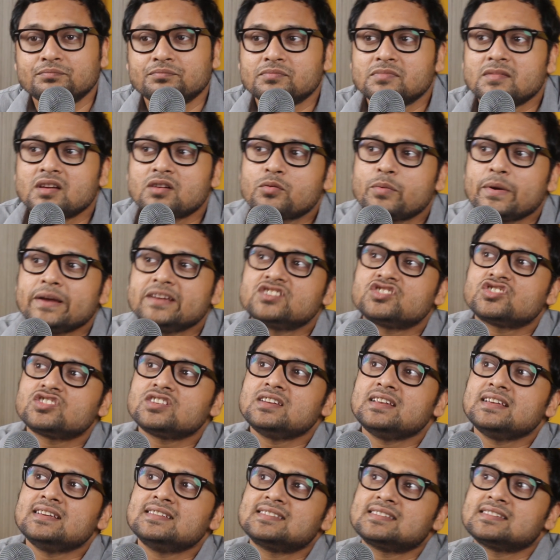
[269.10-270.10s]
The
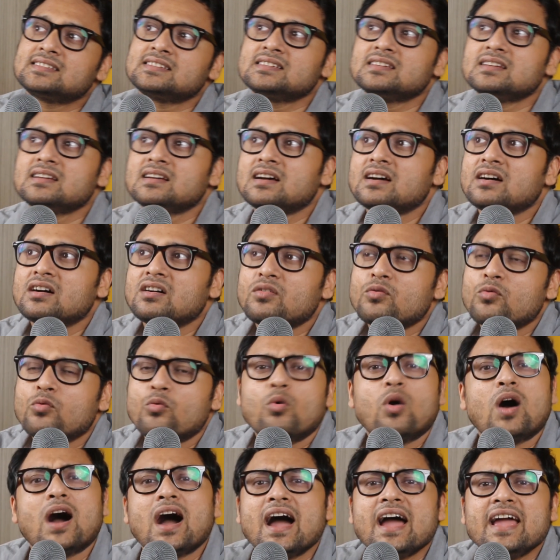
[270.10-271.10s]
question is,
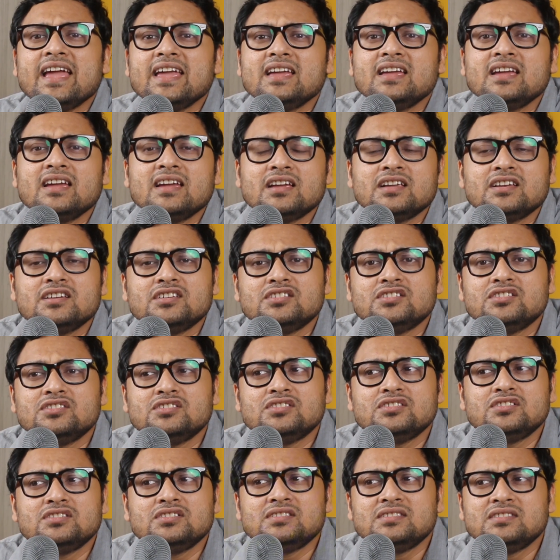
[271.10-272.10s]
why
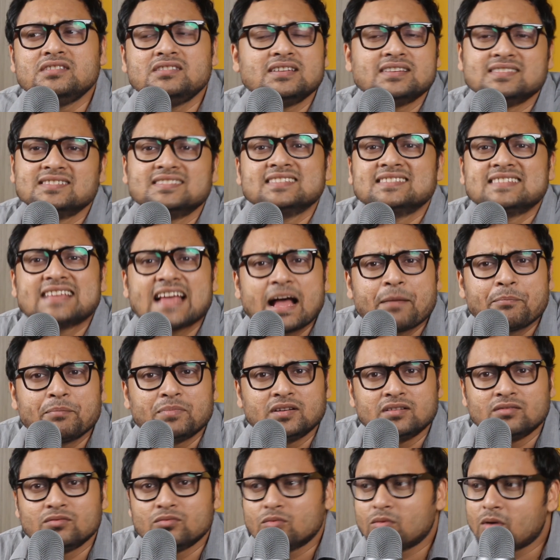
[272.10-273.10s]
does this
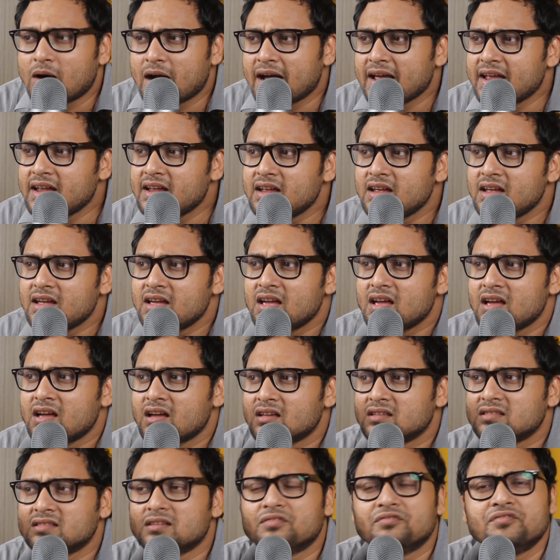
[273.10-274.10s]
happen? Why
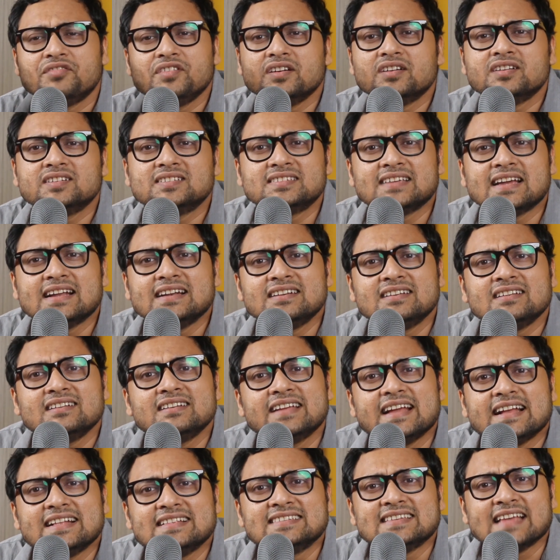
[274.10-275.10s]
the fear center
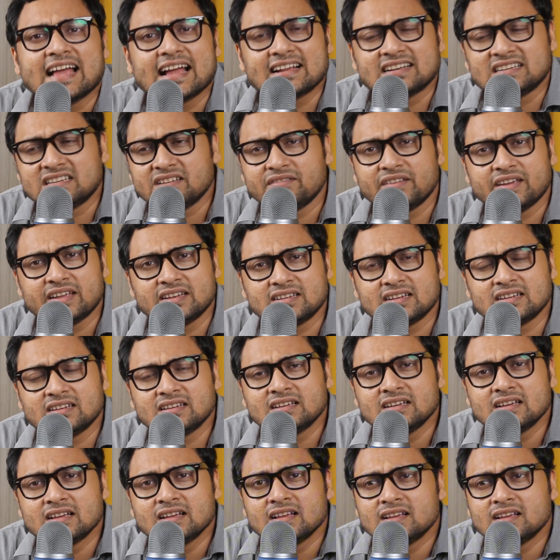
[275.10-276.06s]
gets activated?